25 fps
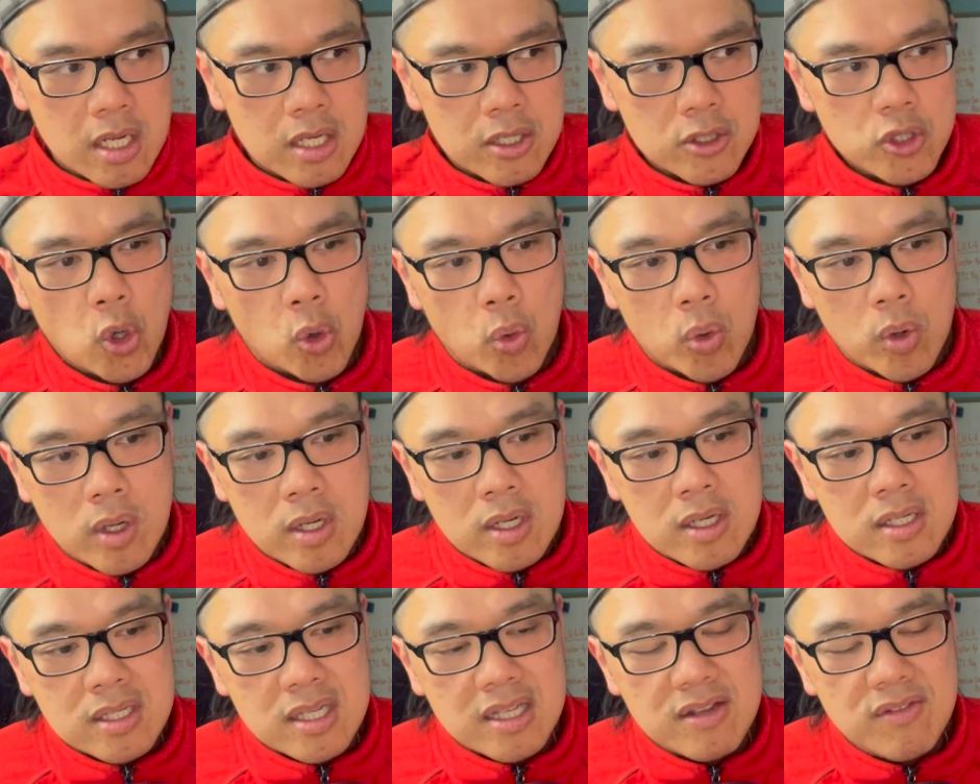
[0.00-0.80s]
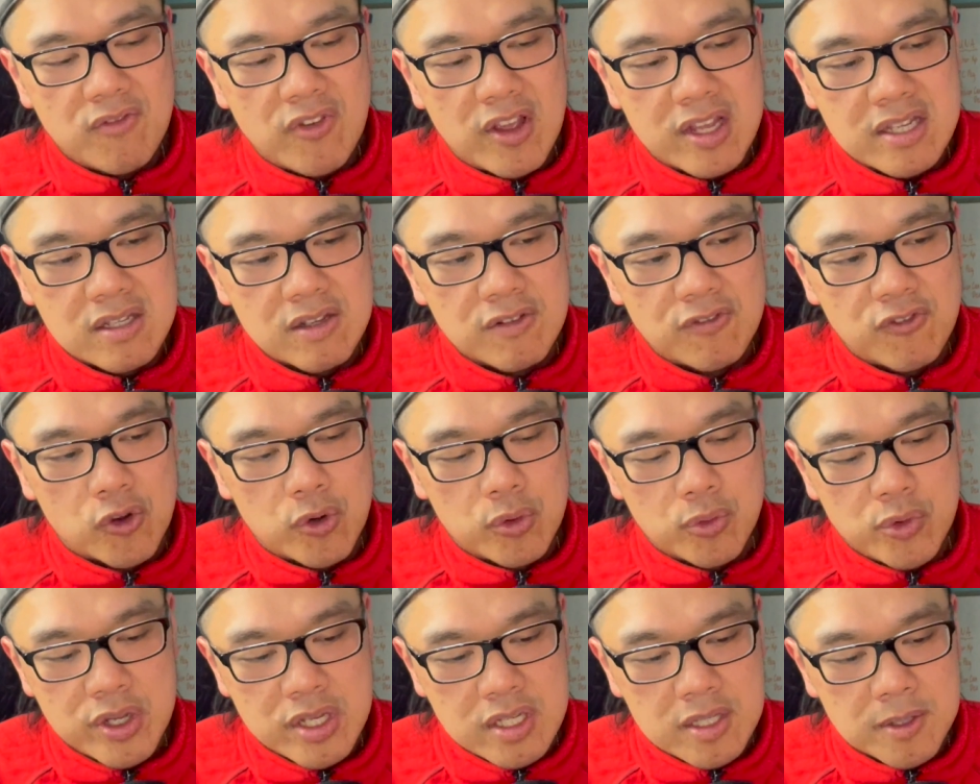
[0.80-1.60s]
No, start investing for
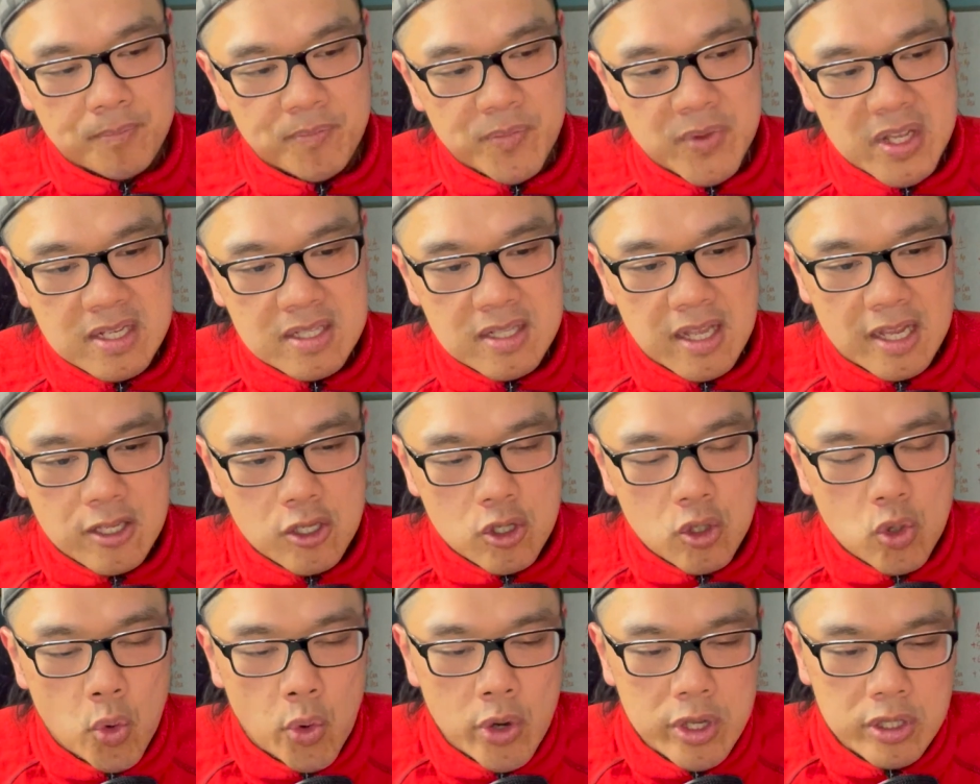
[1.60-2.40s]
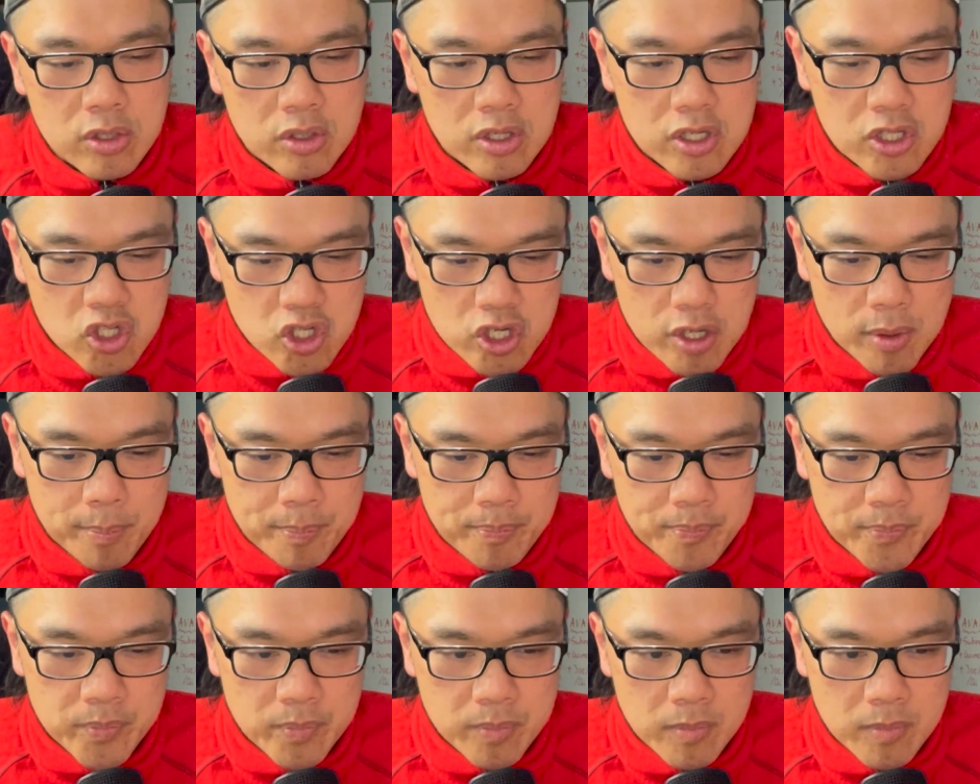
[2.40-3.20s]
a reason. It's like you going to the gym.